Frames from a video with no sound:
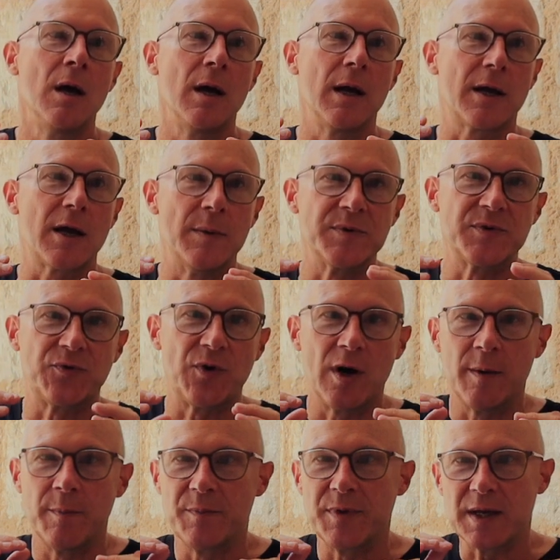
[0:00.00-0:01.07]
It comes
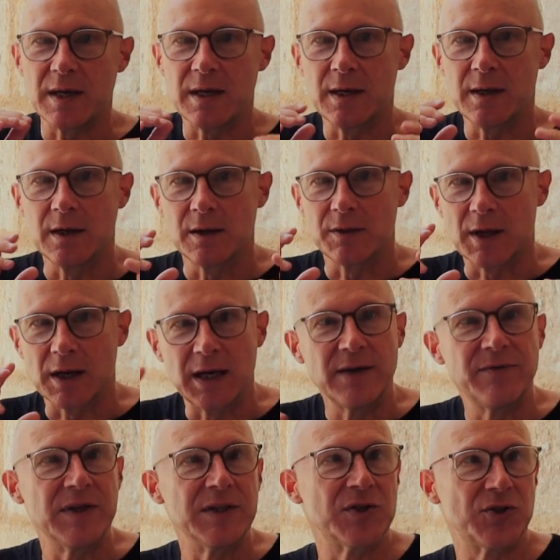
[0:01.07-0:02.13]
from the
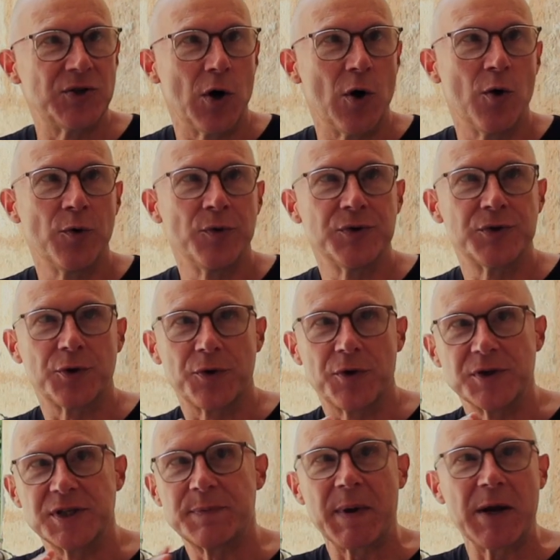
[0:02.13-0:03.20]
living stones or the
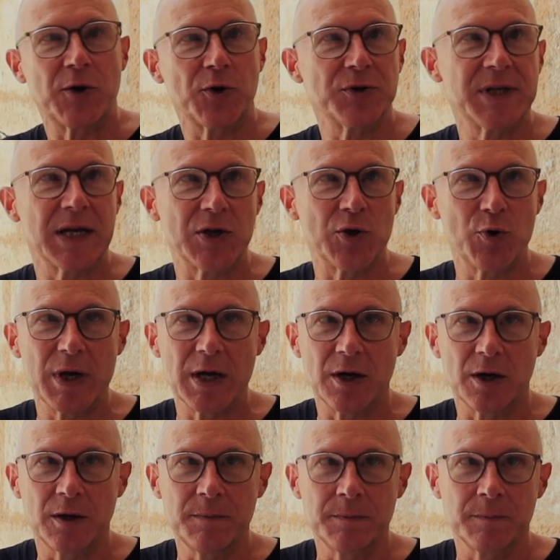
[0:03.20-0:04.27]
speakers that you
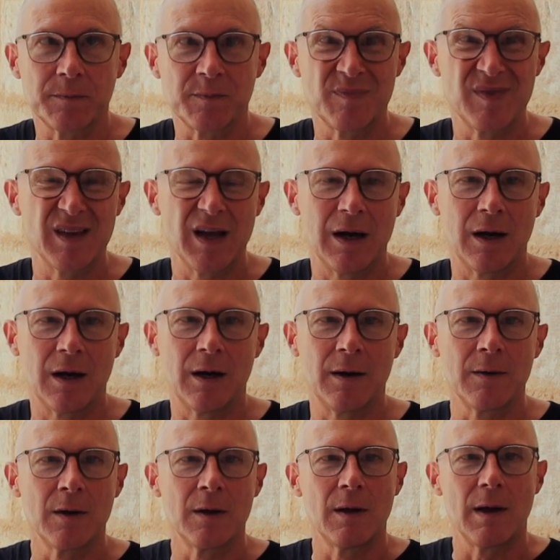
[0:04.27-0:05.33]
hear.
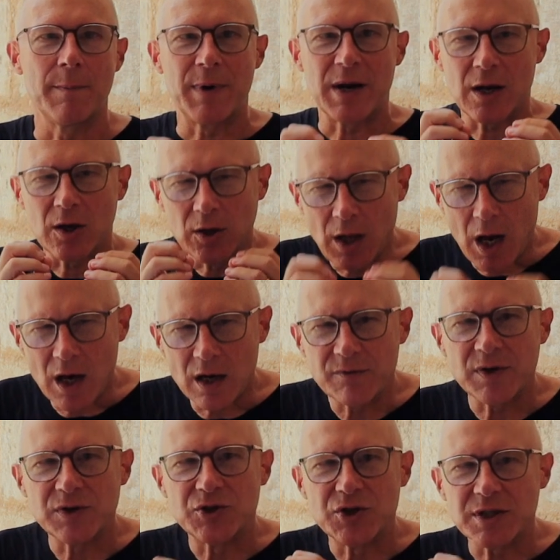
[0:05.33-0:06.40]
But a lot of
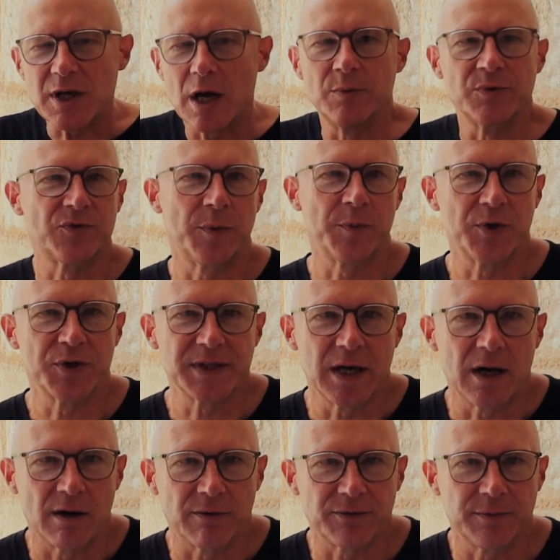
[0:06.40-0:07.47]
it just comes from
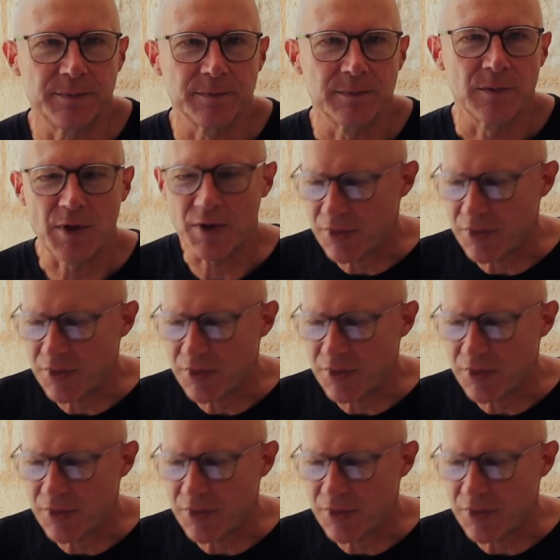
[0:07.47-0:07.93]
yourself. The